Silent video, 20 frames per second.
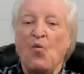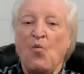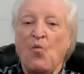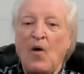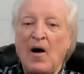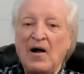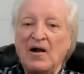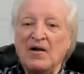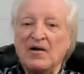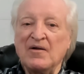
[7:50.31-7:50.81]

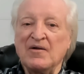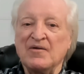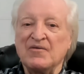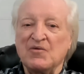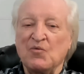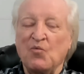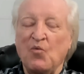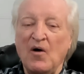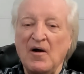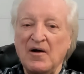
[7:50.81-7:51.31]
Well,
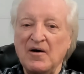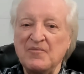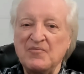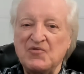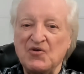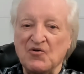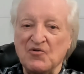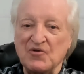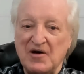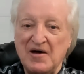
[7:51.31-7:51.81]
the one I'm
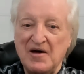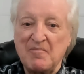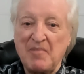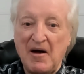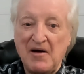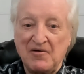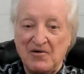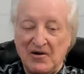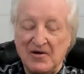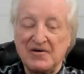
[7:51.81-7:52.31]
talking
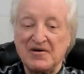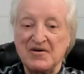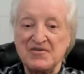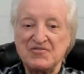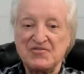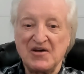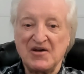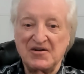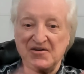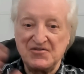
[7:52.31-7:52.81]
about, like I
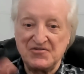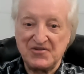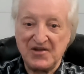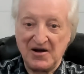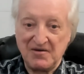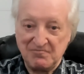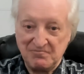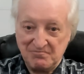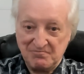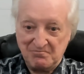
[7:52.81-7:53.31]
said, is
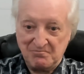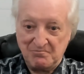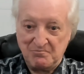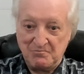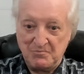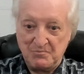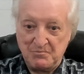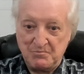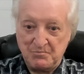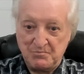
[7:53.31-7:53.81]
that
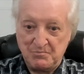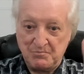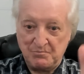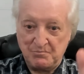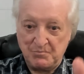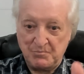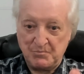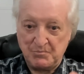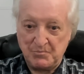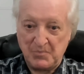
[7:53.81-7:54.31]

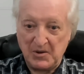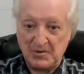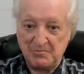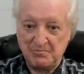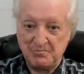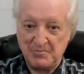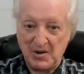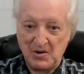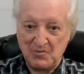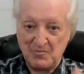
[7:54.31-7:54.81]
big
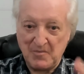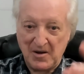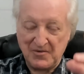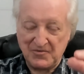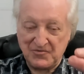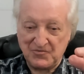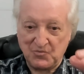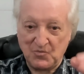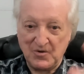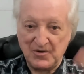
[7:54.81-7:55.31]

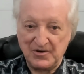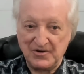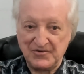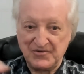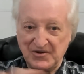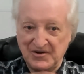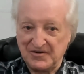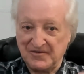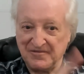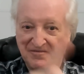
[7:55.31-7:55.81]
bellmouth one. I
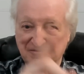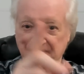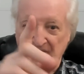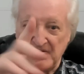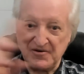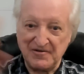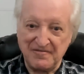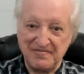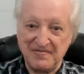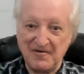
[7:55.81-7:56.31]
think I'll
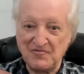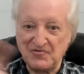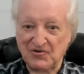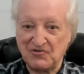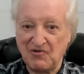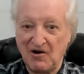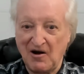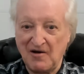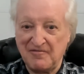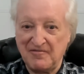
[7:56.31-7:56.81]
find a
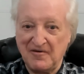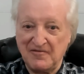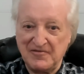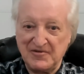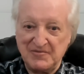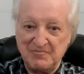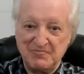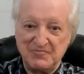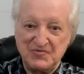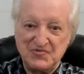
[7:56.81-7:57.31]
photograph of
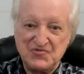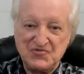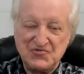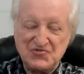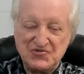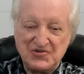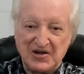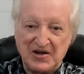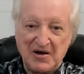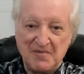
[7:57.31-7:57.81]
it and
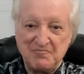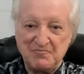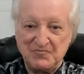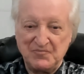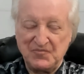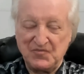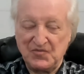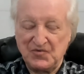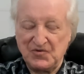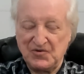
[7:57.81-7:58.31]
stick it
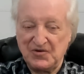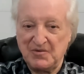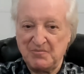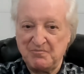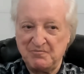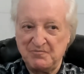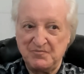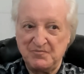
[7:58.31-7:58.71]
in the